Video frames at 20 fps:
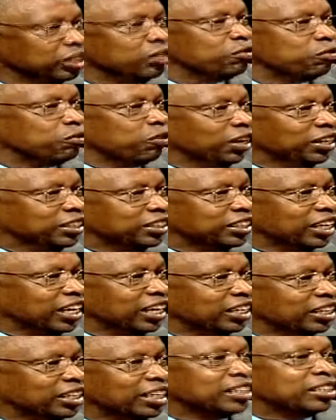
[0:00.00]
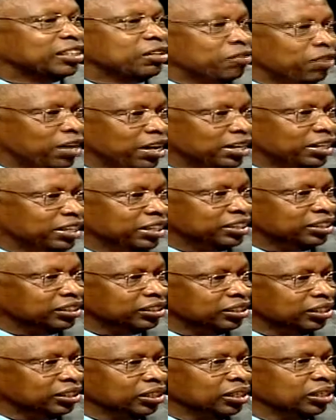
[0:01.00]
influenza. That's a virus.
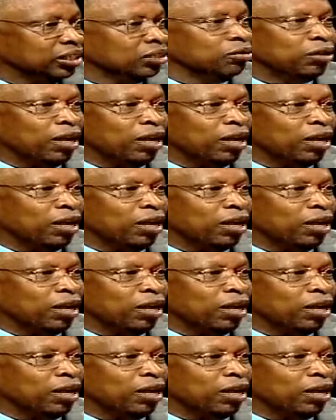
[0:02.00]
We